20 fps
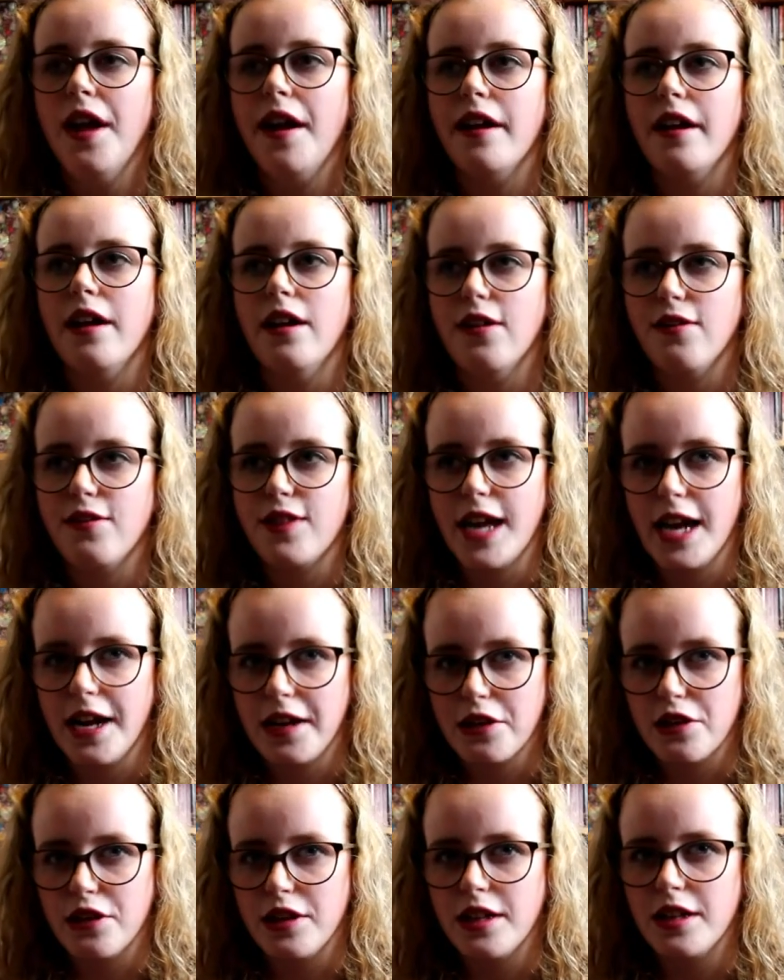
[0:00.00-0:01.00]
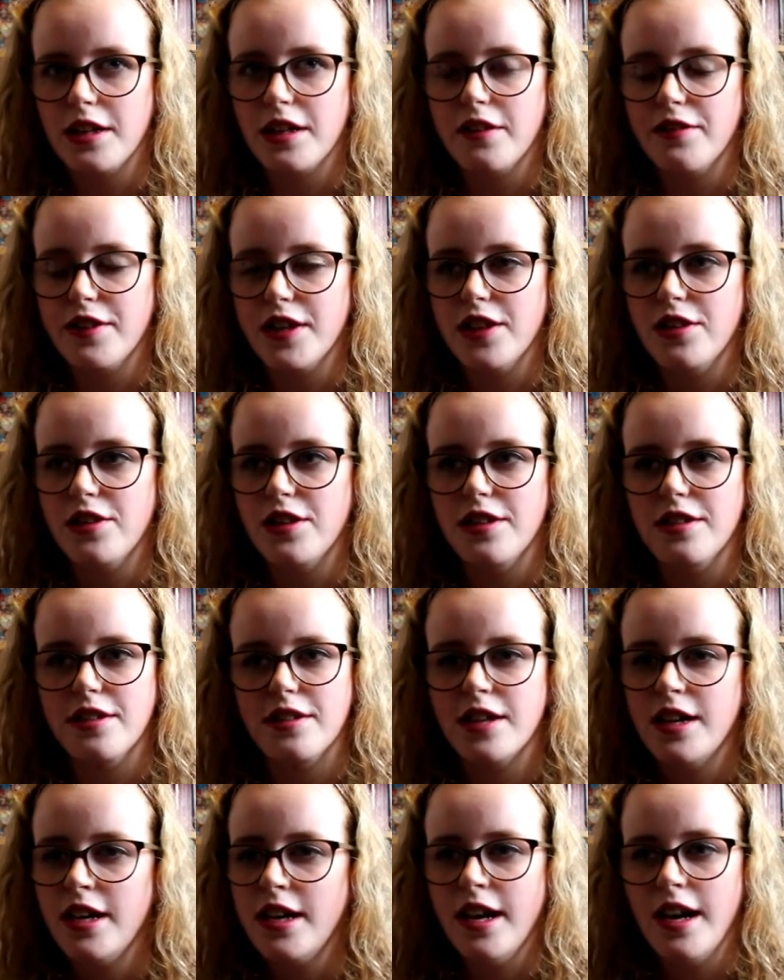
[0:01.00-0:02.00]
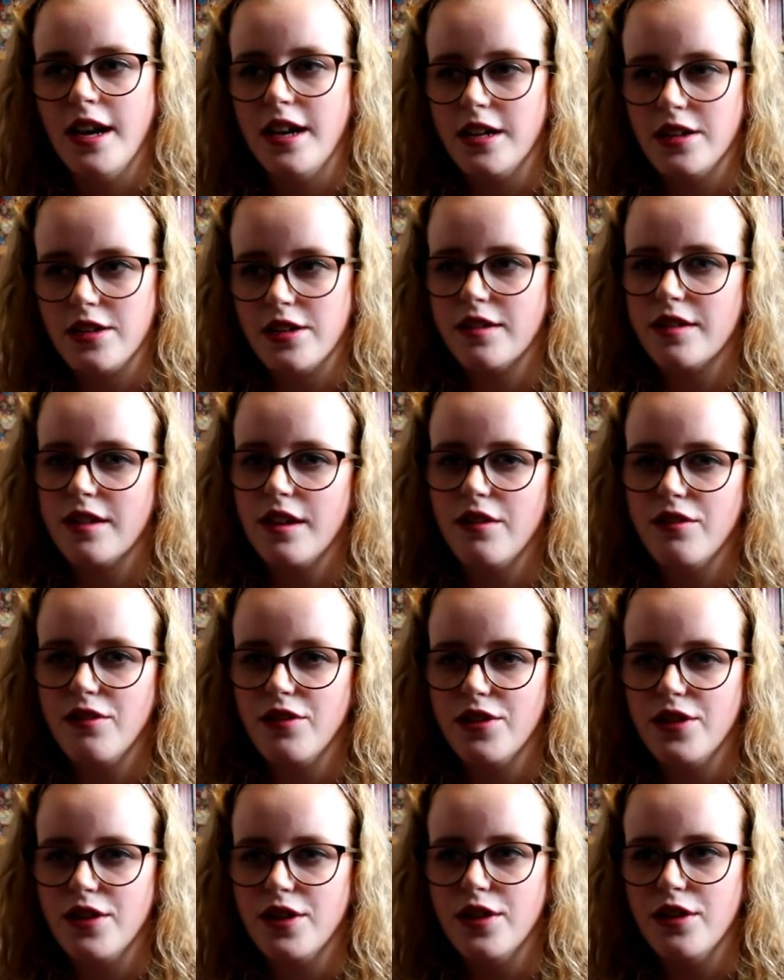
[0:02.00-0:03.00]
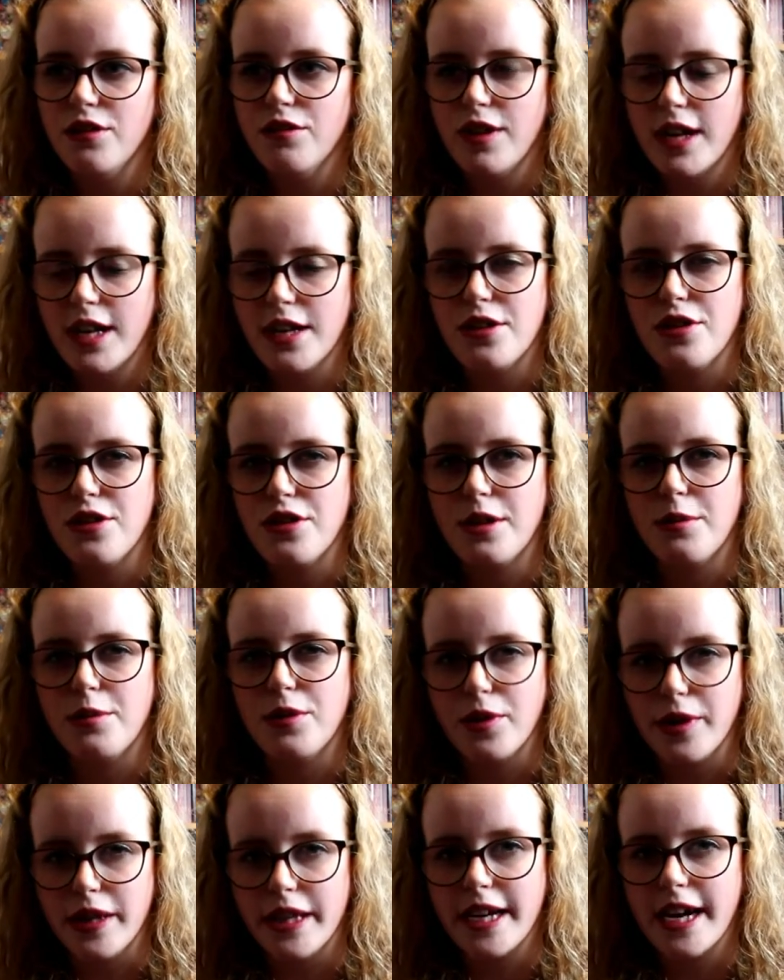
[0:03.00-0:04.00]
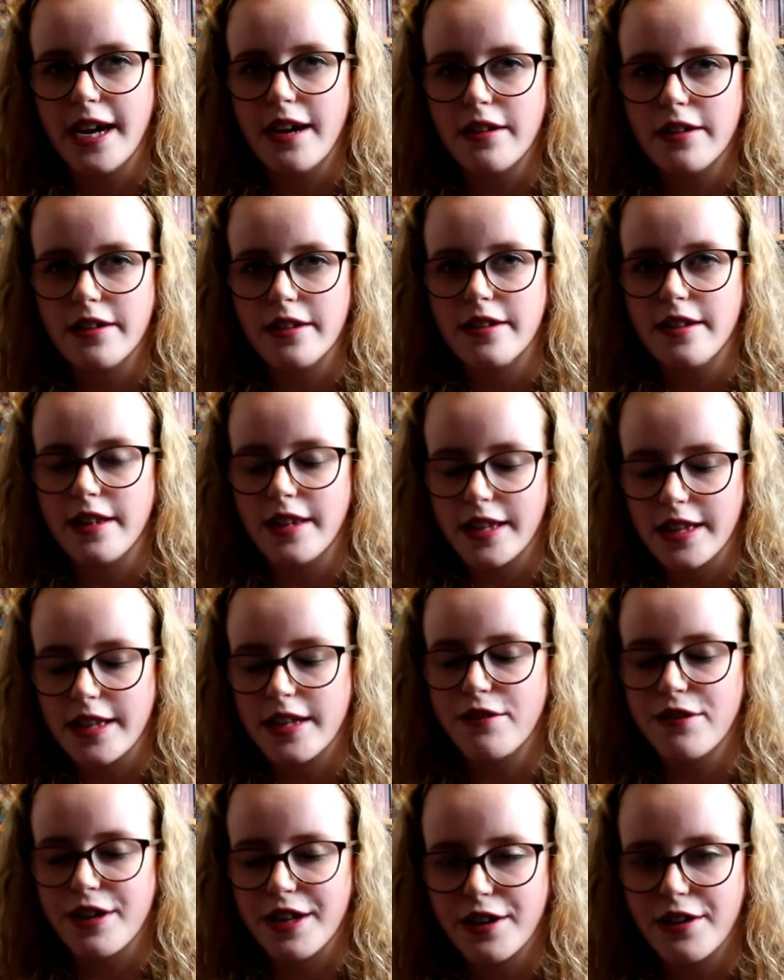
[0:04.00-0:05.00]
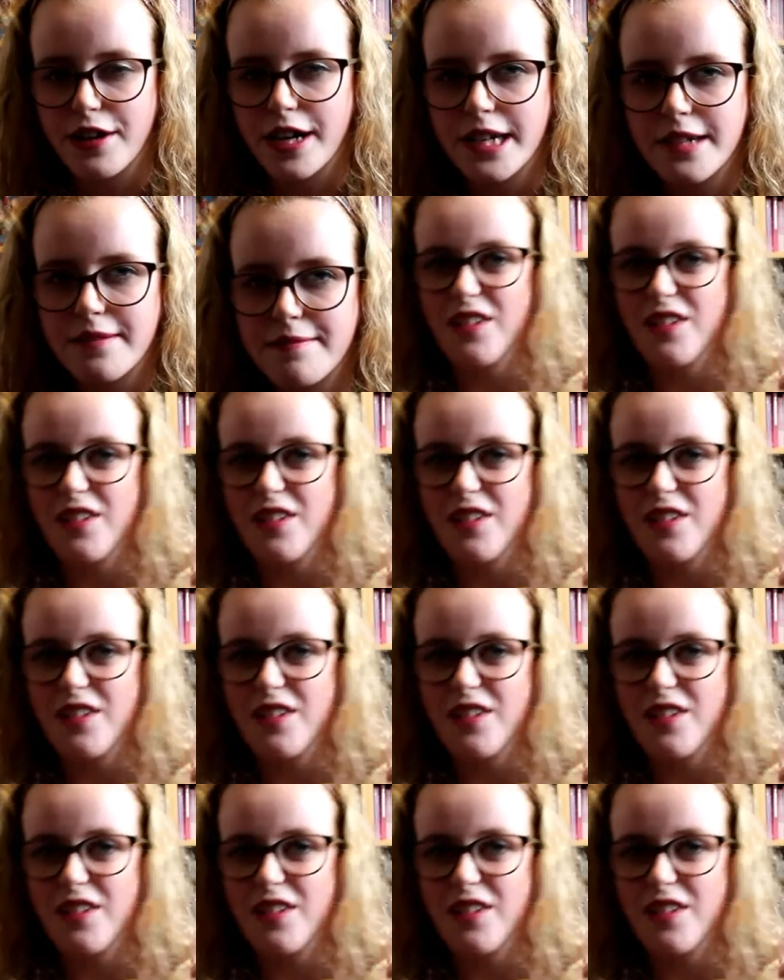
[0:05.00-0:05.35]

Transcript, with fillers: And I love the action in the Avengers, and I just love the relationship between the characters. I think they're really great.